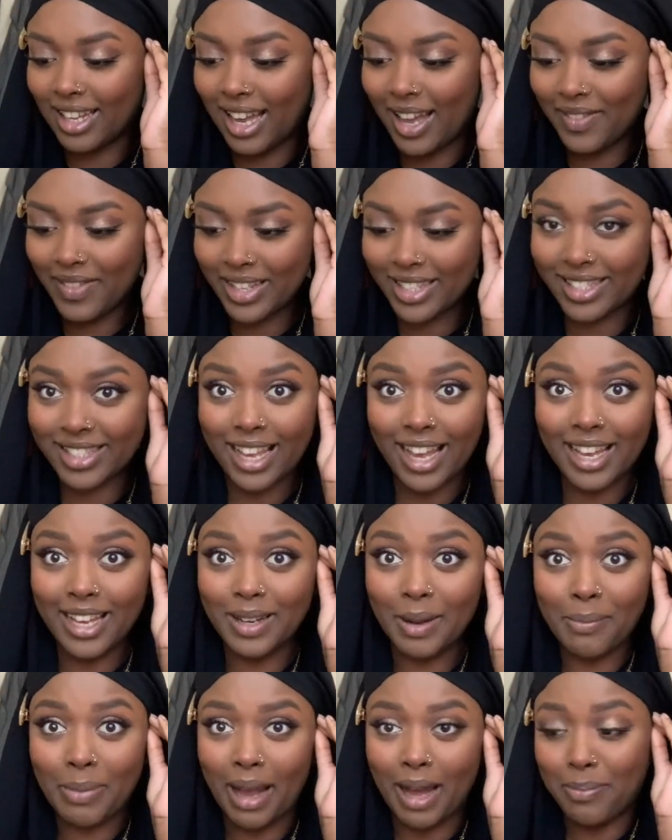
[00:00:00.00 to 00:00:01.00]
I'm
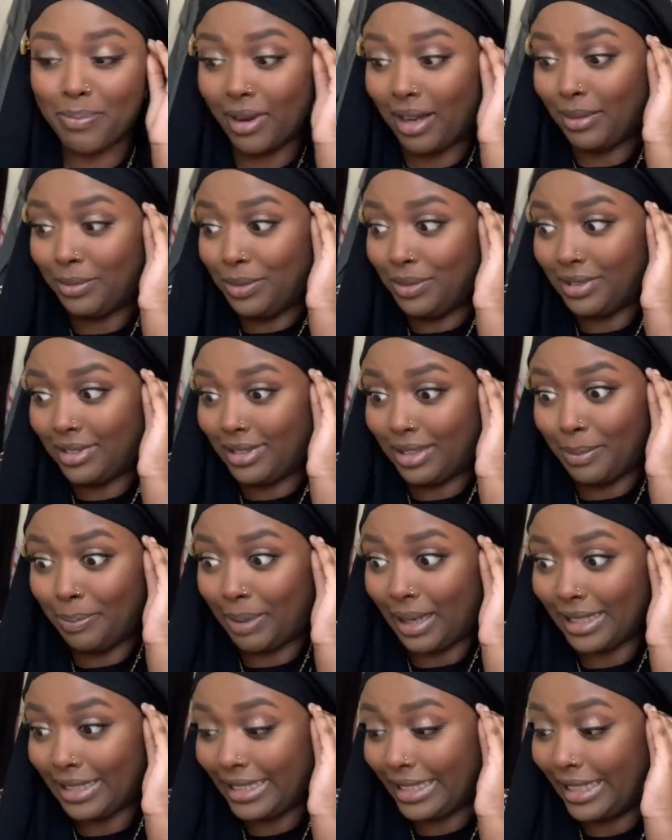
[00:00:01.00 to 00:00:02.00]
excited, but I'm also
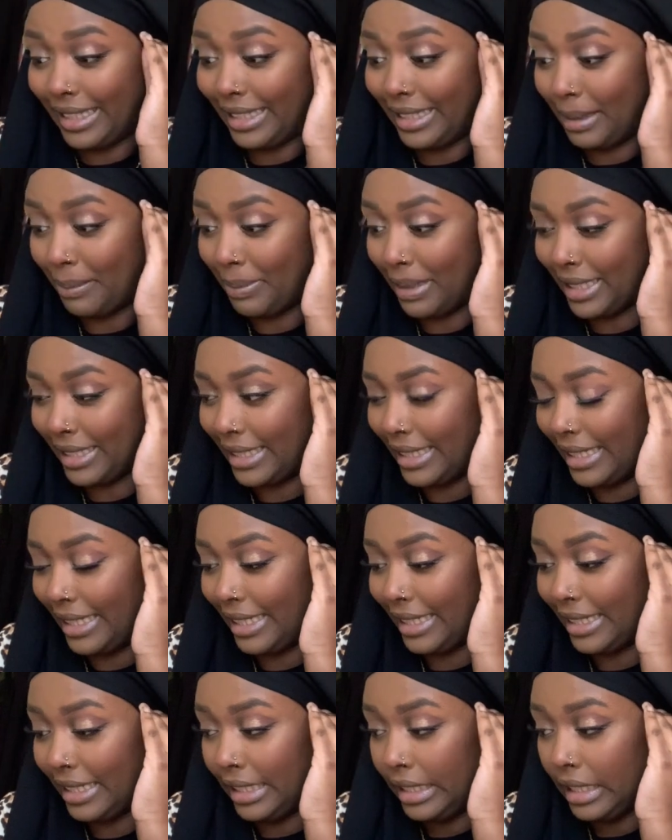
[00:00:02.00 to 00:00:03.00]

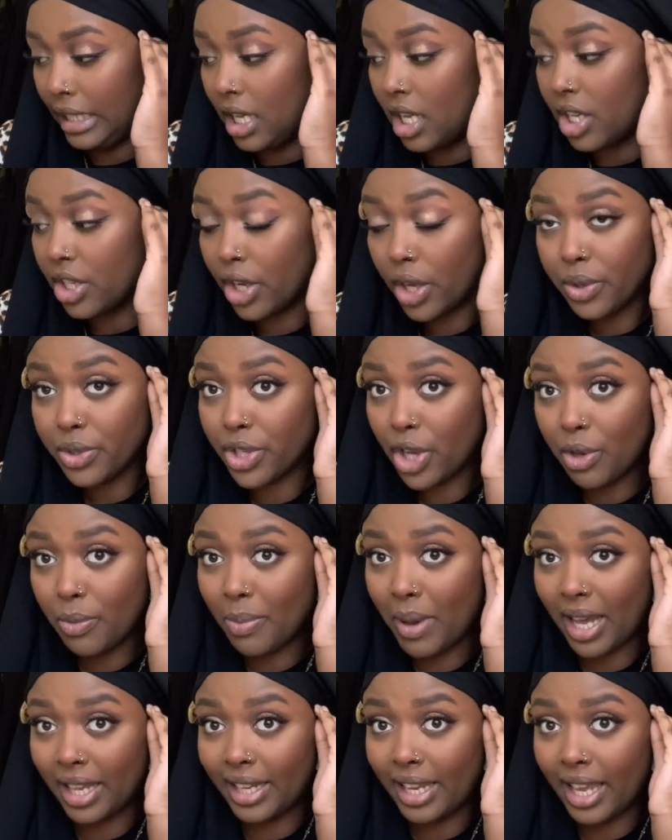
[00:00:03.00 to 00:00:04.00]
panicking. No,
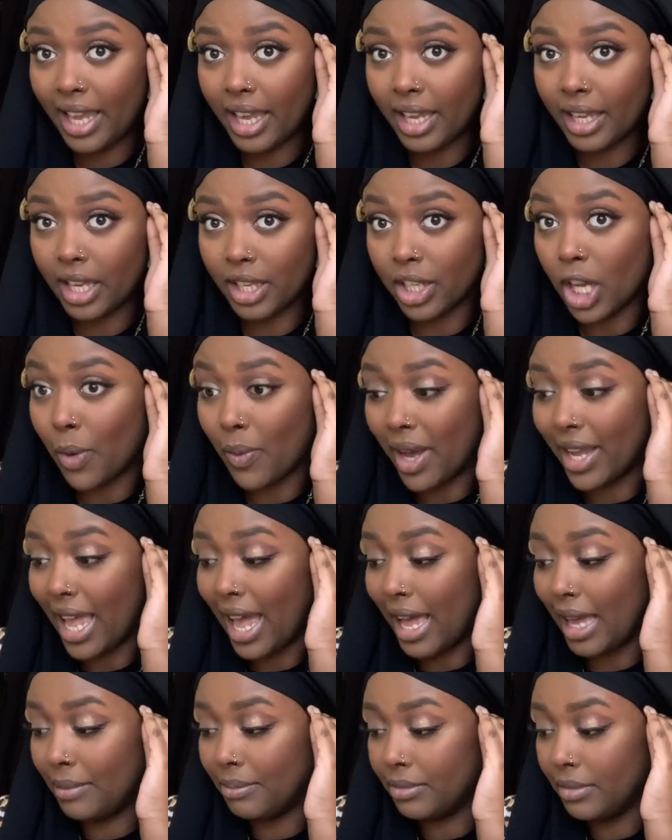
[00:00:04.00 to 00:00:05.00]
don't panic. No,
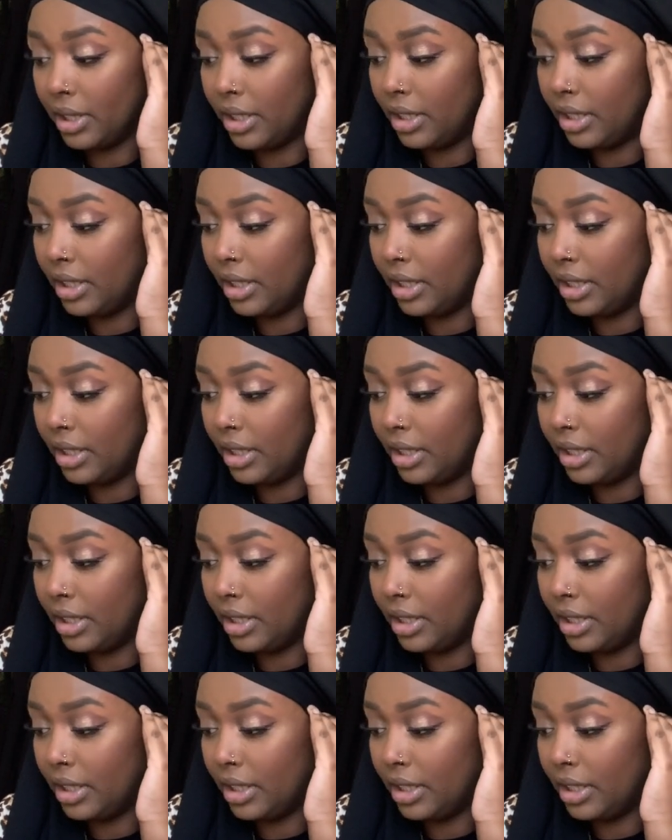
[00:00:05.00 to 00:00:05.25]
I am.